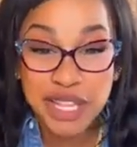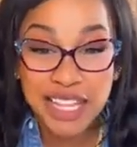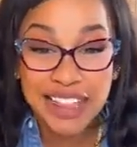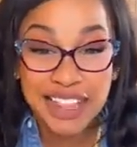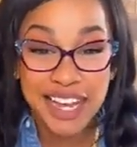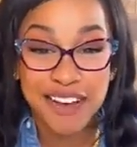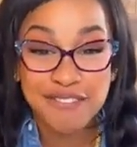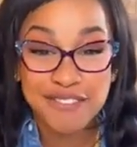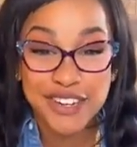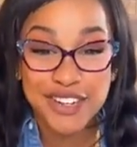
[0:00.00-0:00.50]

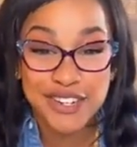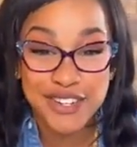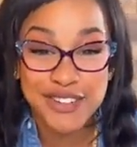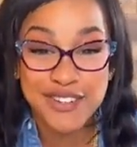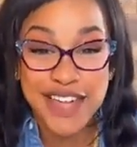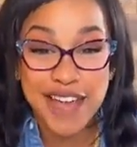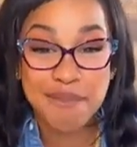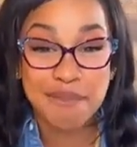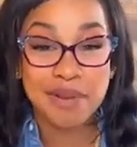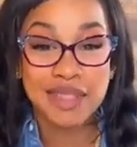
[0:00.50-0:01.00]
We'd love to
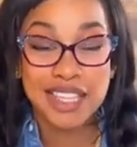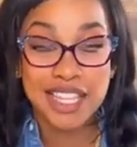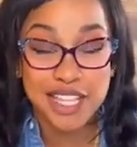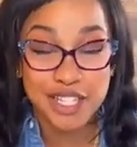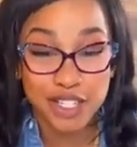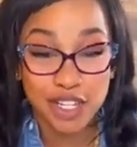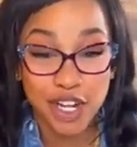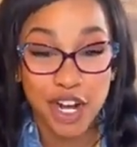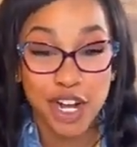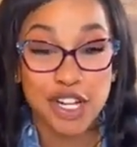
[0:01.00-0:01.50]
do that, but
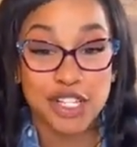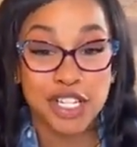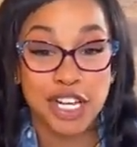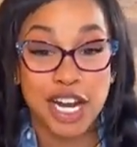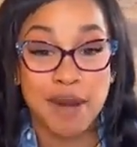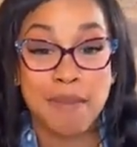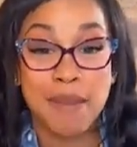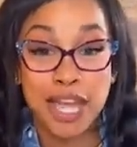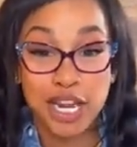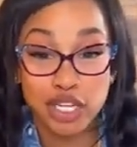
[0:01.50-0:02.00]
these calls
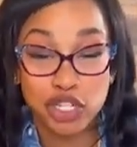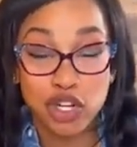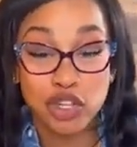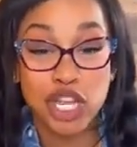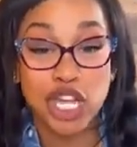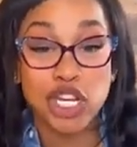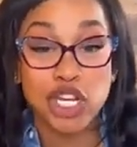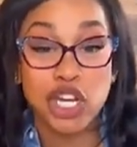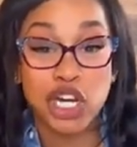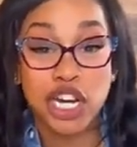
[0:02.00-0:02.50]
are going to make
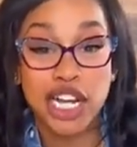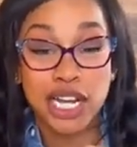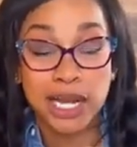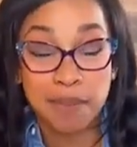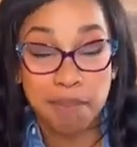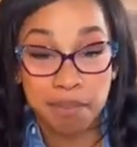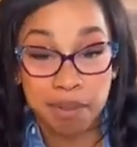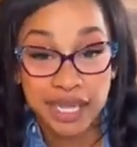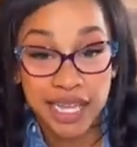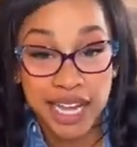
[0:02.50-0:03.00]
sure that you're in
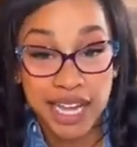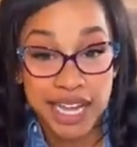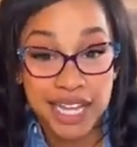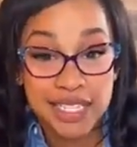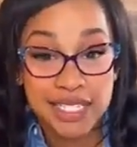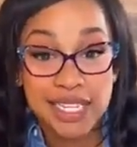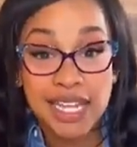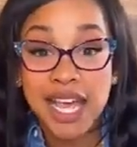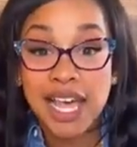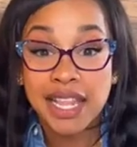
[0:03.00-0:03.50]

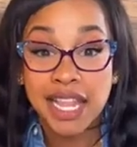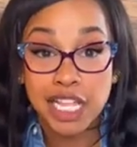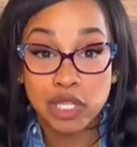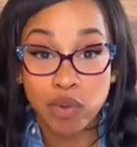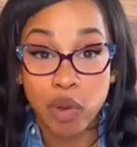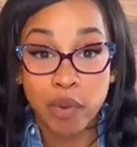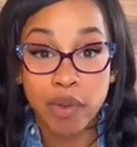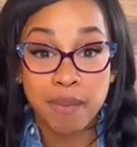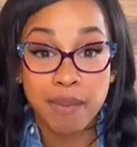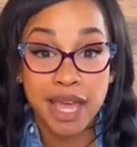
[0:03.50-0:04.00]
compliance.
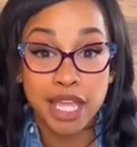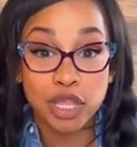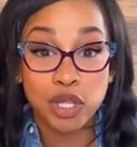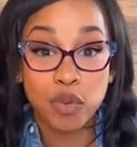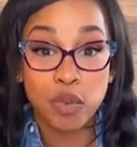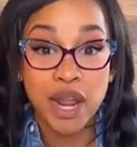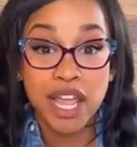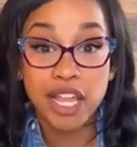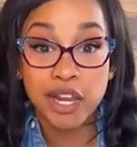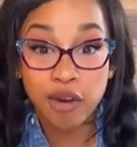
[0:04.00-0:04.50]
That's why we made
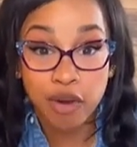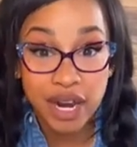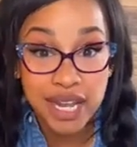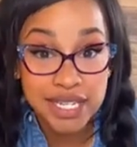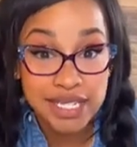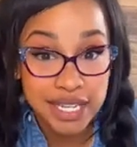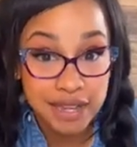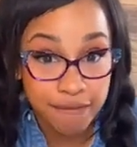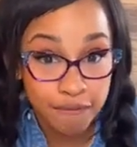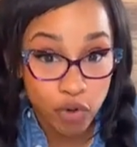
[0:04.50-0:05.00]
the rate
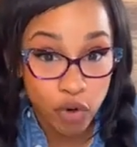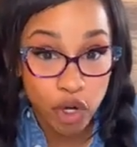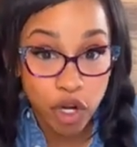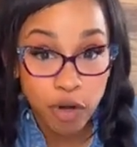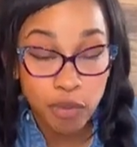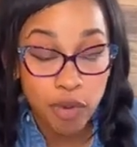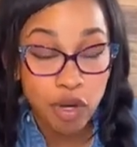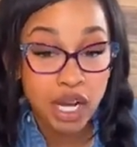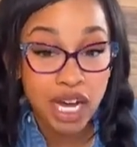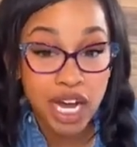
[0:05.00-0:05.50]
crazy
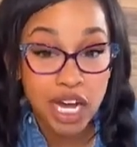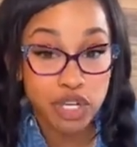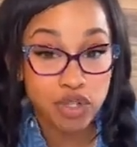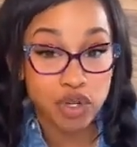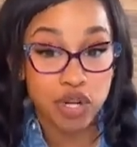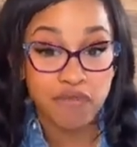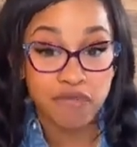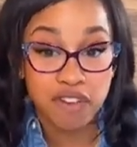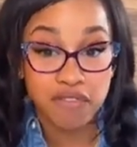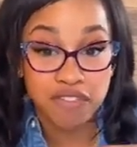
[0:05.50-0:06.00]
affordable,
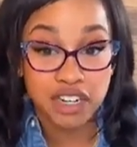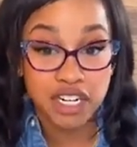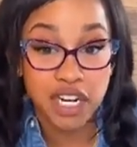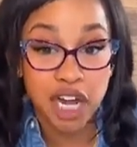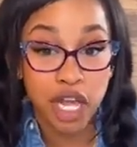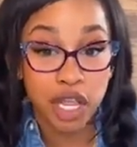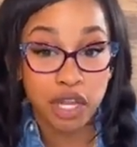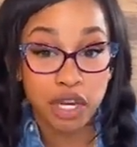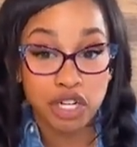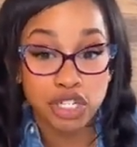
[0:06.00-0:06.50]

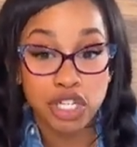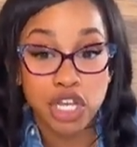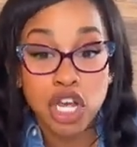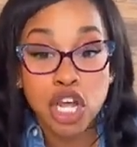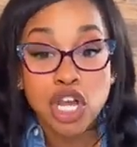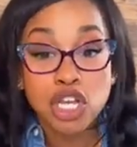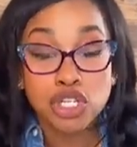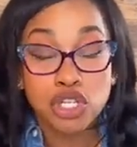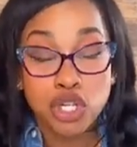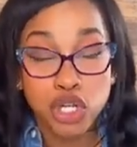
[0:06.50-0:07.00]
$150.
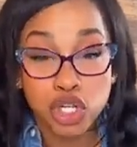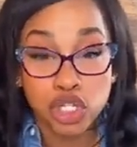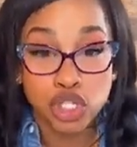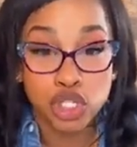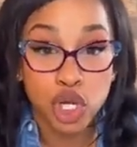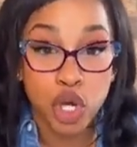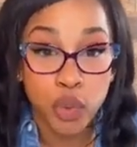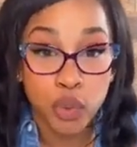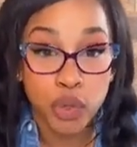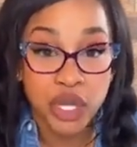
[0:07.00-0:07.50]
So
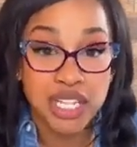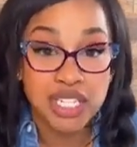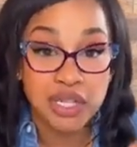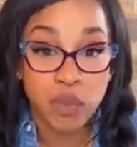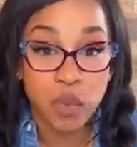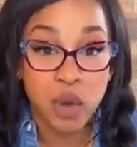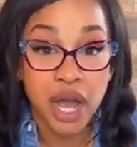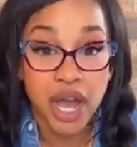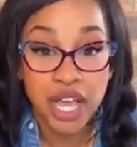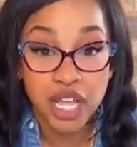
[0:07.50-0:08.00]
there's no
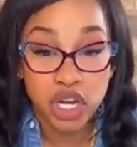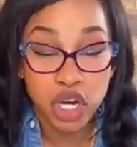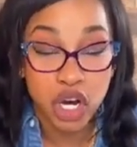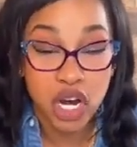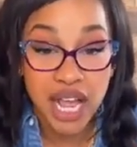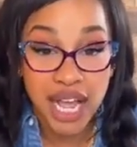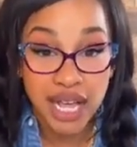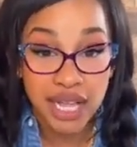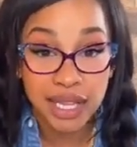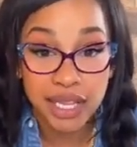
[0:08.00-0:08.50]
reason why
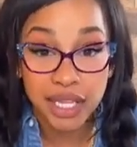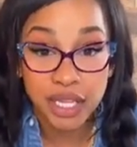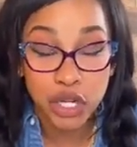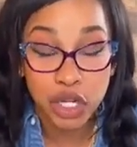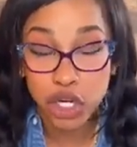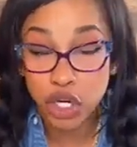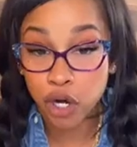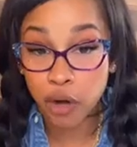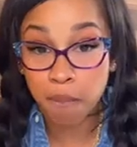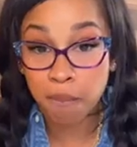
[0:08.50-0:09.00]
your
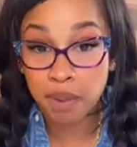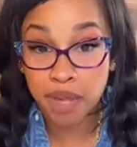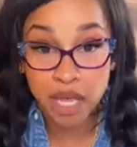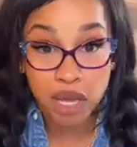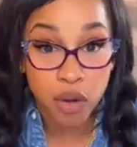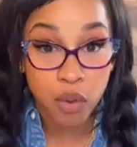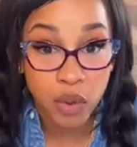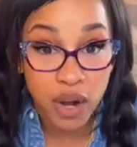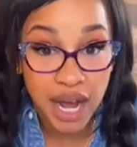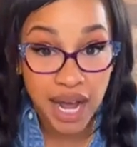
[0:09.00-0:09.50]

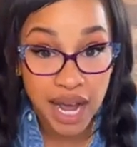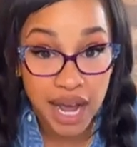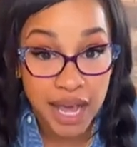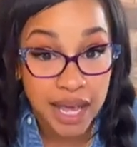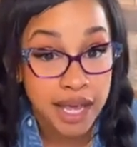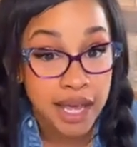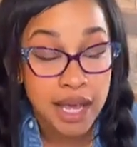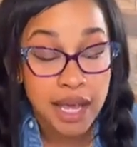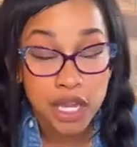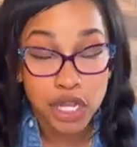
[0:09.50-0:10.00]

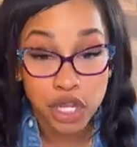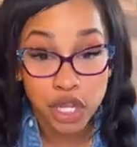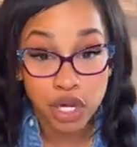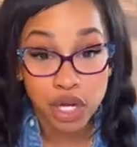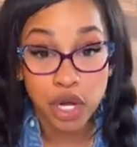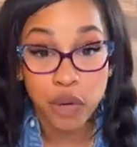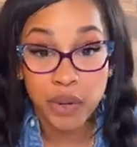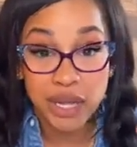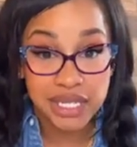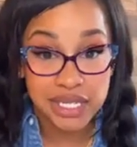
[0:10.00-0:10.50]
BOI,
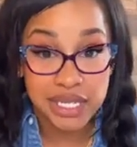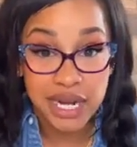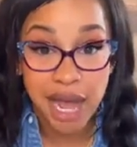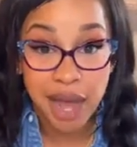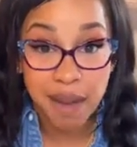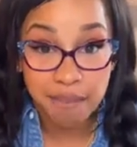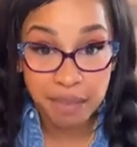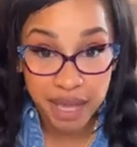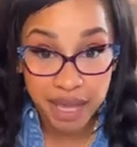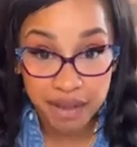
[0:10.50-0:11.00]
is
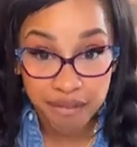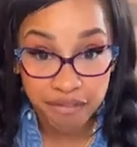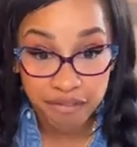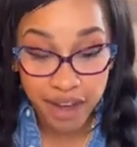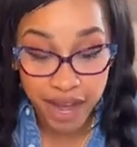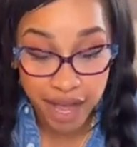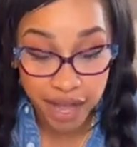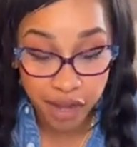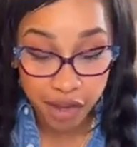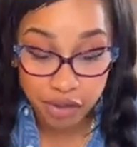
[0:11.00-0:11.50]
not being
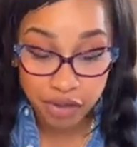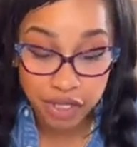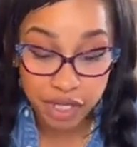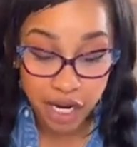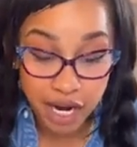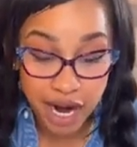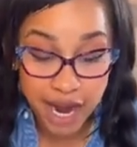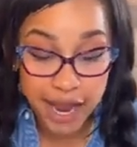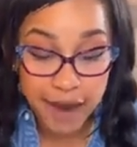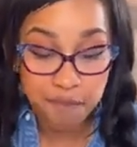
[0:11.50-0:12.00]

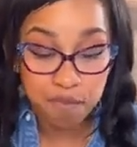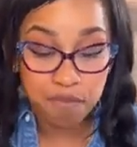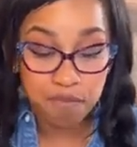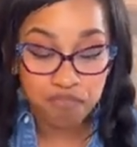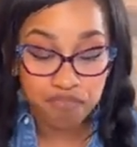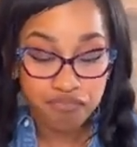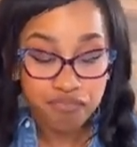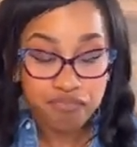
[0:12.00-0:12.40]
filed. All right.